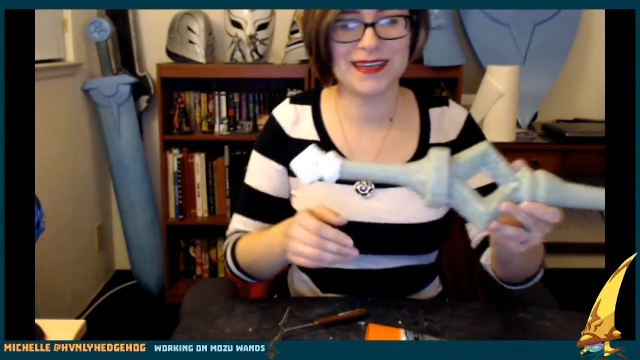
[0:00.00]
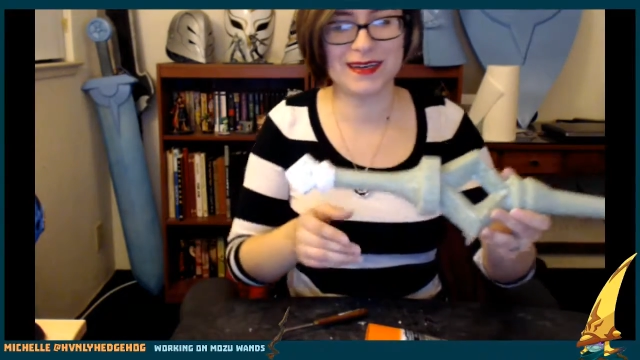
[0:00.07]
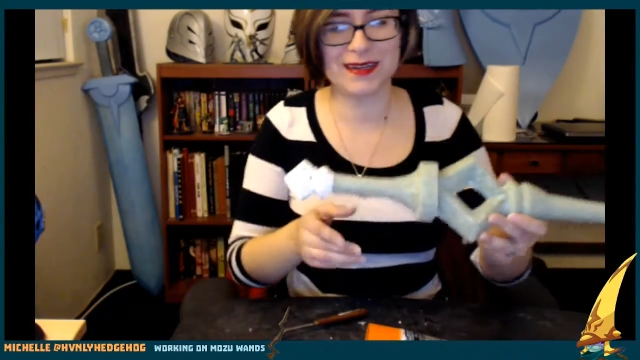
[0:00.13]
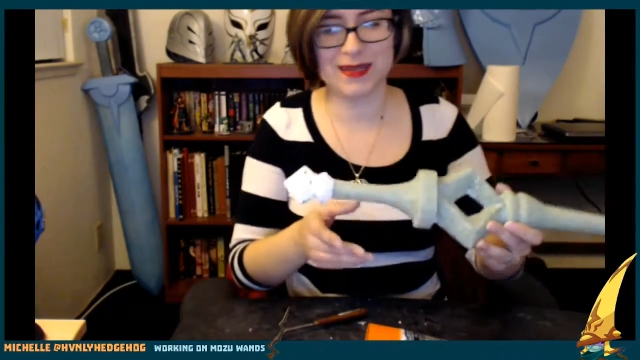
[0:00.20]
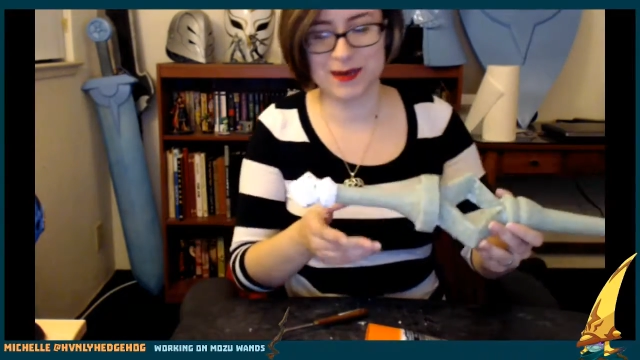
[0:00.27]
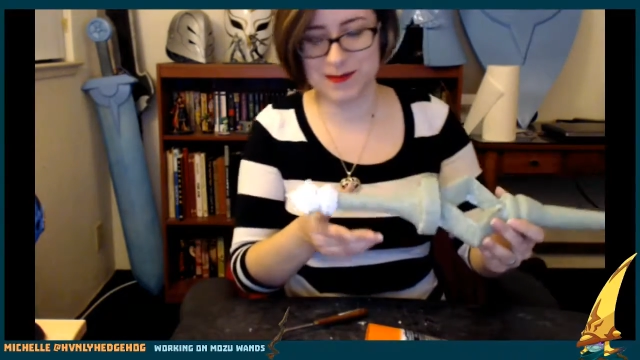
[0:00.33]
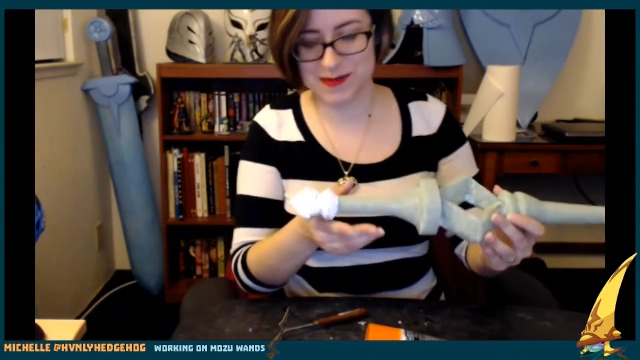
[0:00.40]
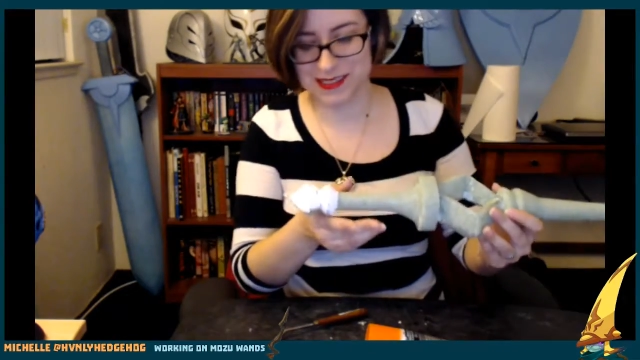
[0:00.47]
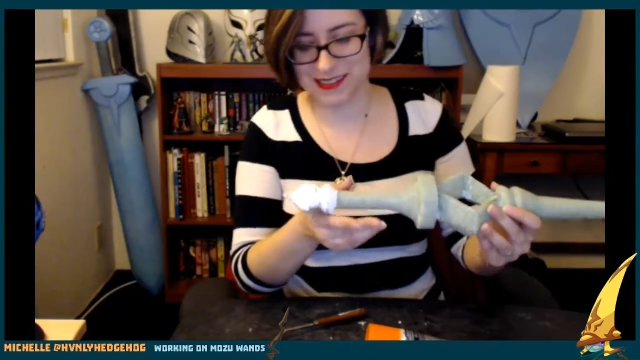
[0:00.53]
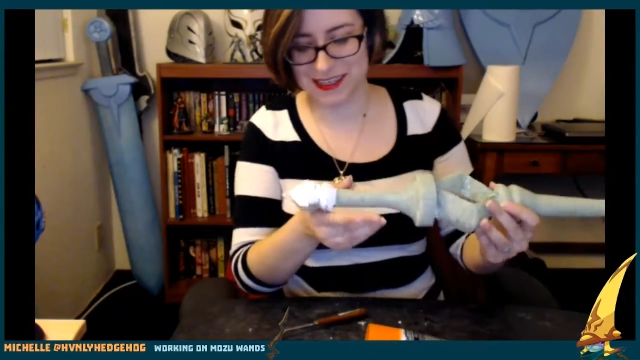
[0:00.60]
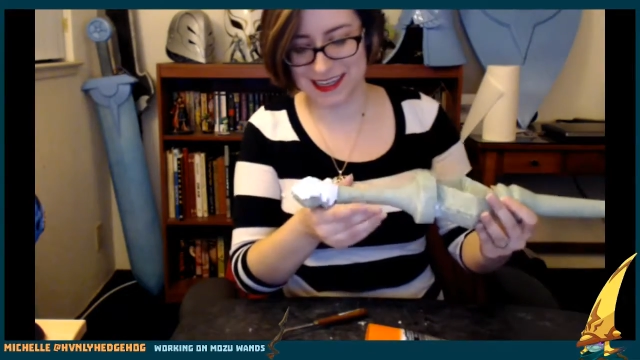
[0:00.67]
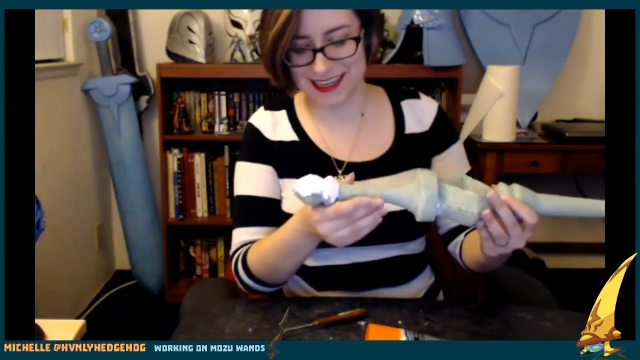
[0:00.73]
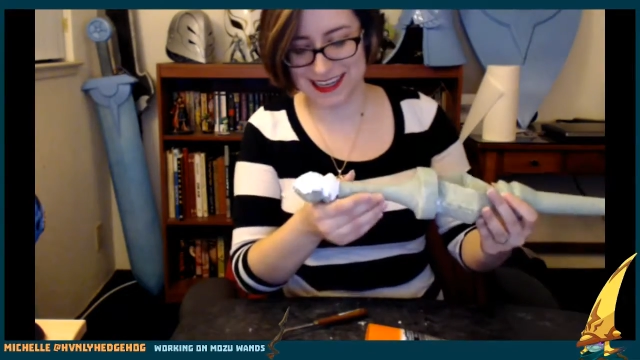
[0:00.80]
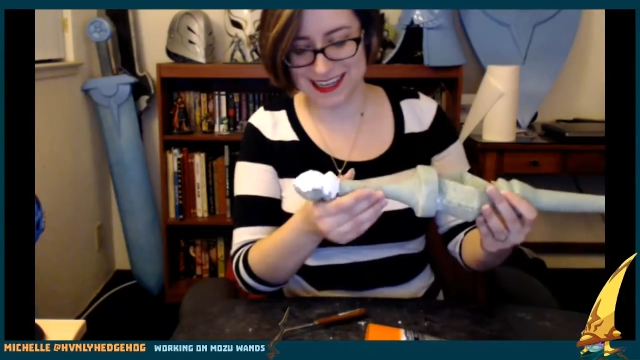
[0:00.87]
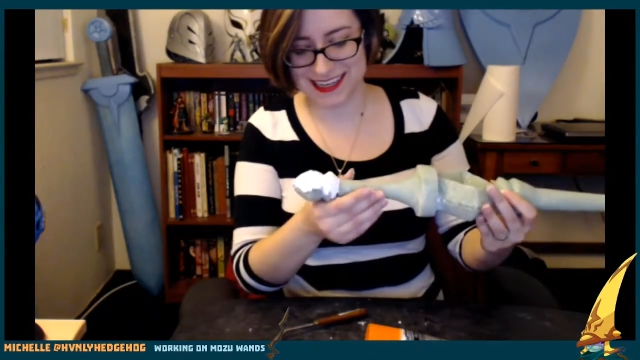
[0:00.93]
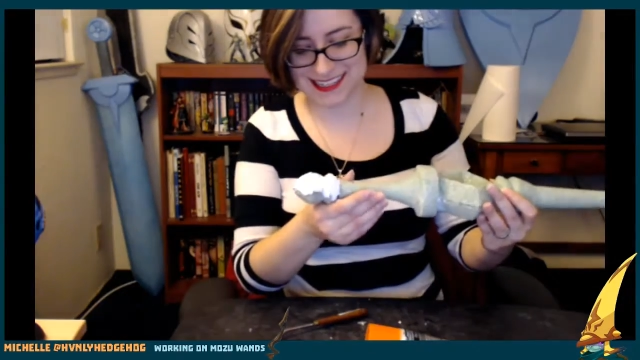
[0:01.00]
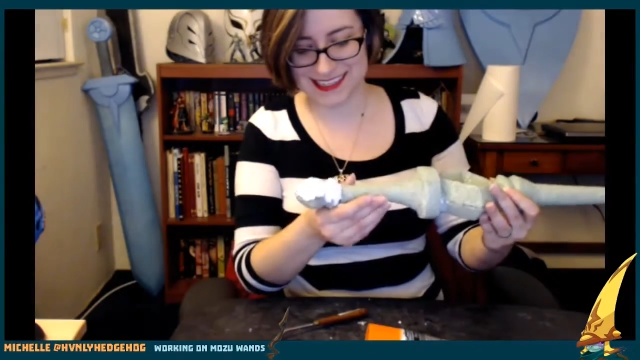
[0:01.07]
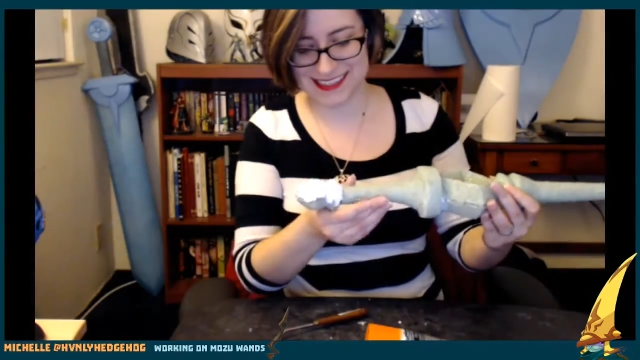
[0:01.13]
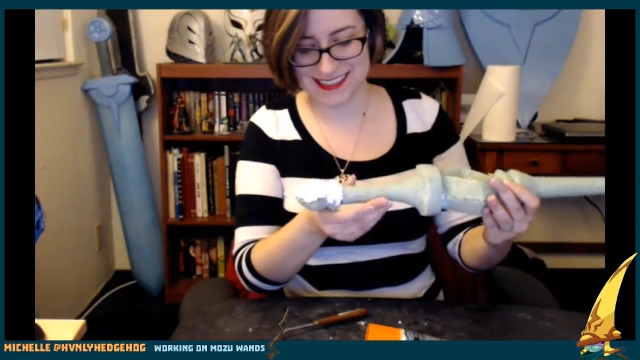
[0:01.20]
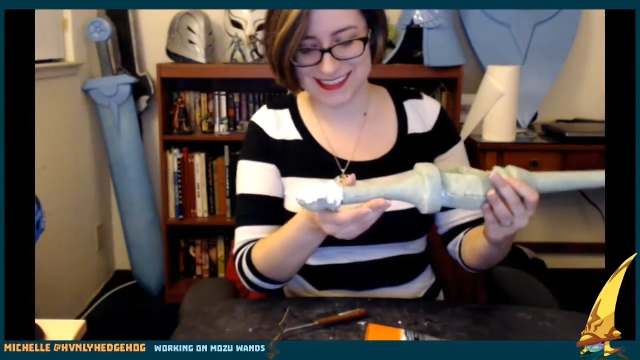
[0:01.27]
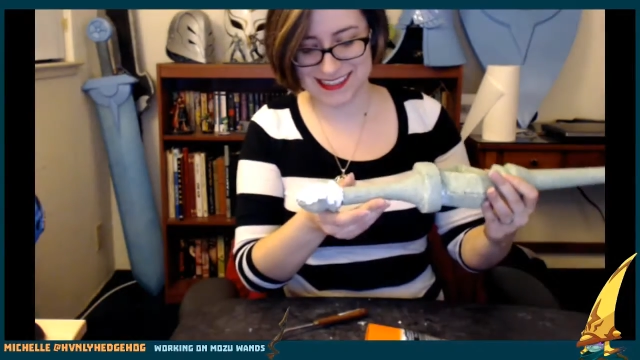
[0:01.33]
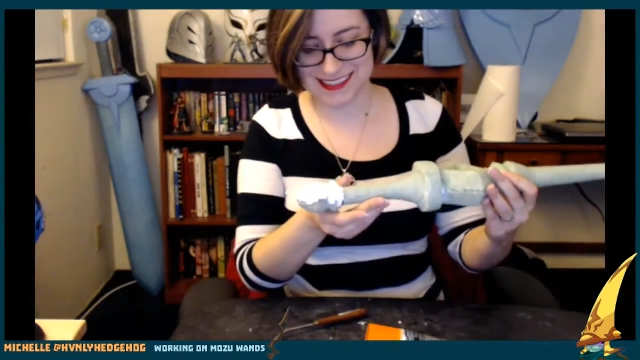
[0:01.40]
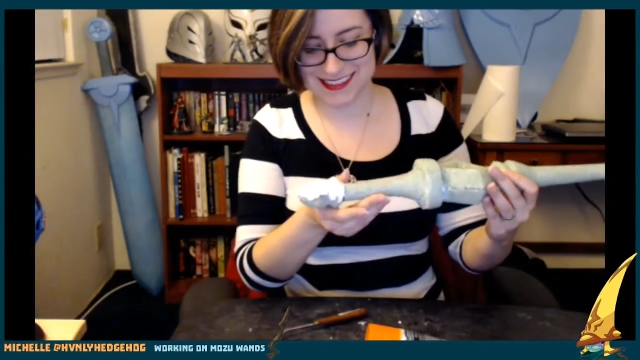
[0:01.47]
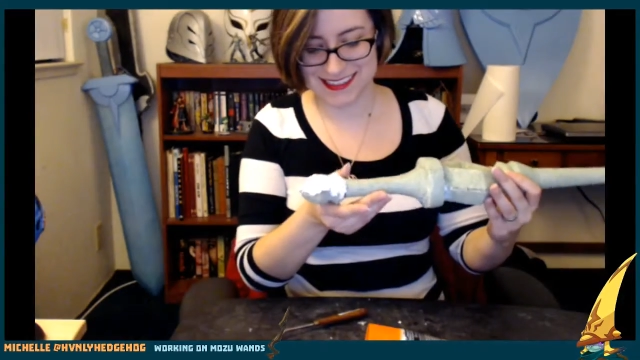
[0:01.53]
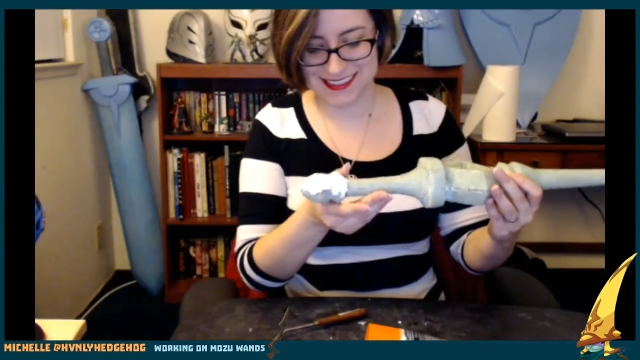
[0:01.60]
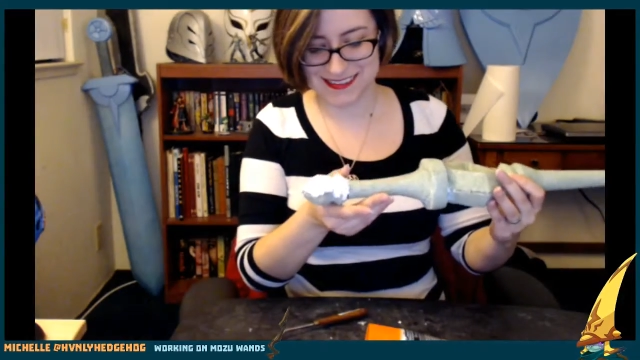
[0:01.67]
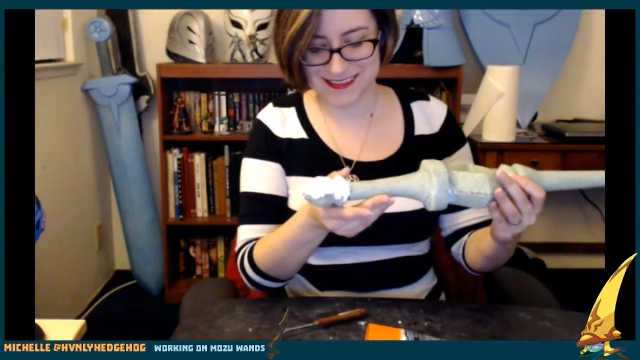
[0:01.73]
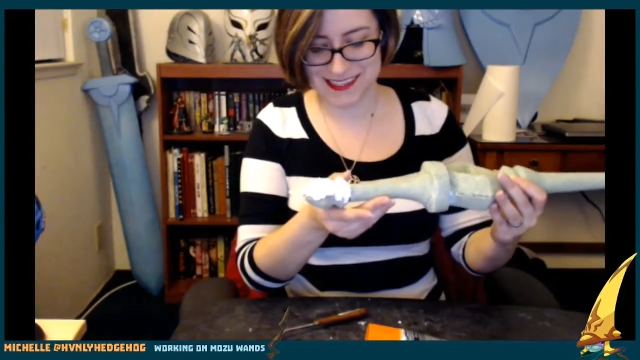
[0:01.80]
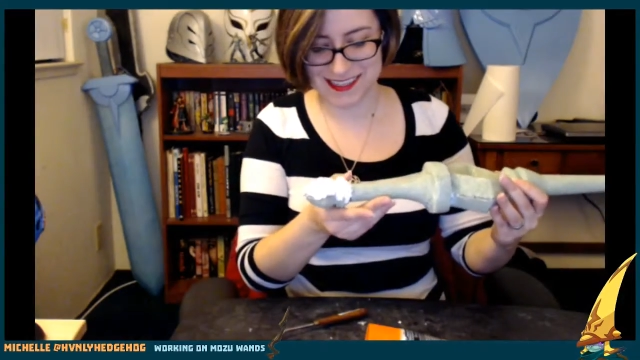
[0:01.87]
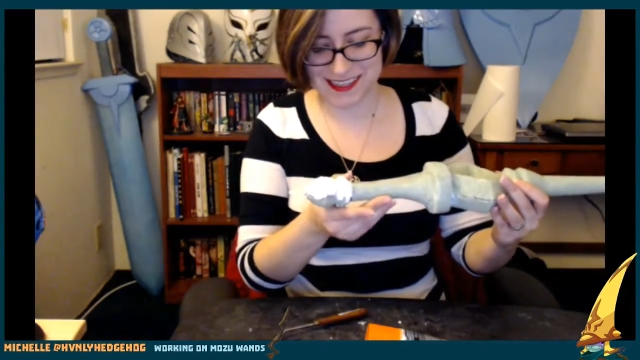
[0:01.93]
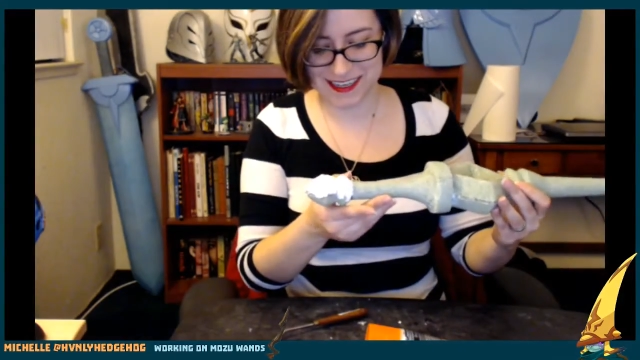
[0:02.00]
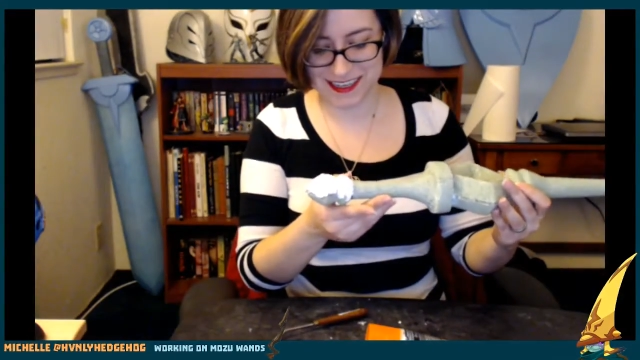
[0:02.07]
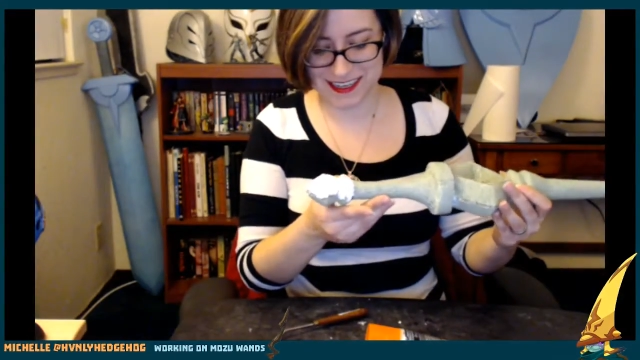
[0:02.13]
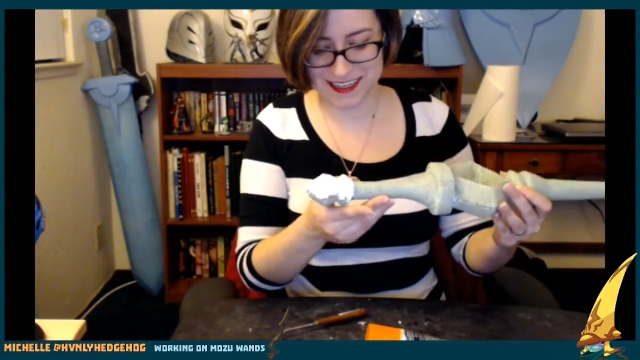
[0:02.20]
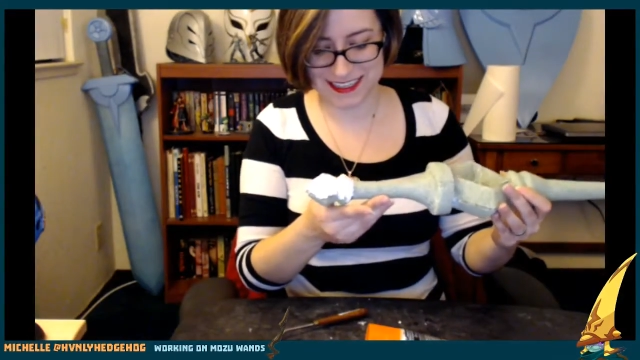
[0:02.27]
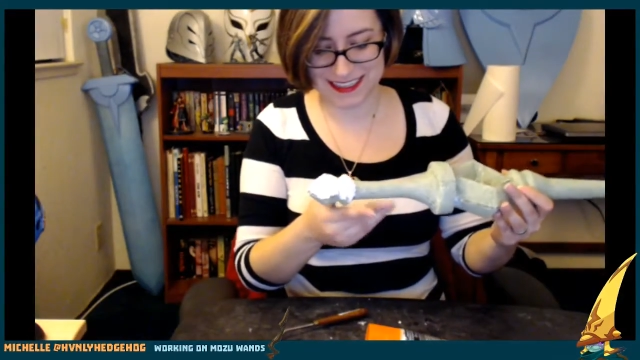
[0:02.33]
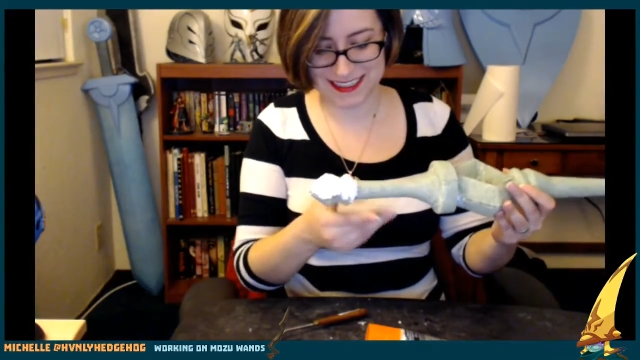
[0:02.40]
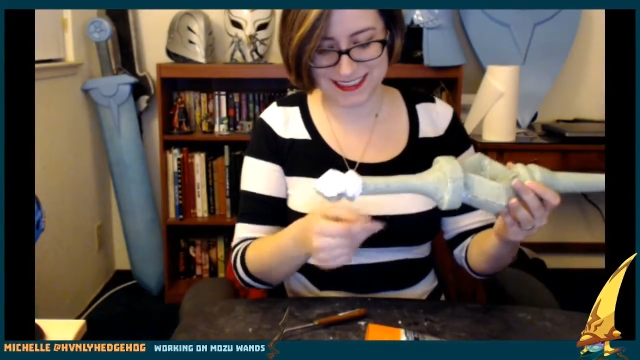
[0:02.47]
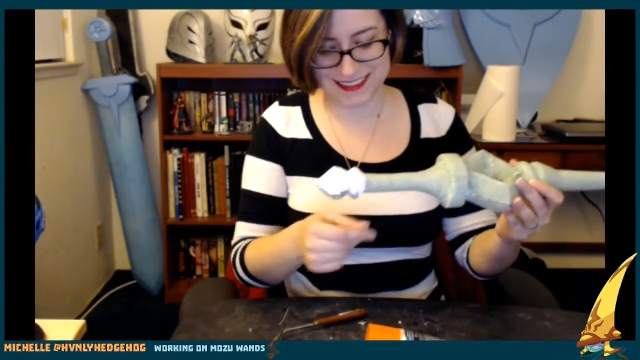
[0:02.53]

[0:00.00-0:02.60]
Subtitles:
I don't know. I'm sorry, guys. Sorry.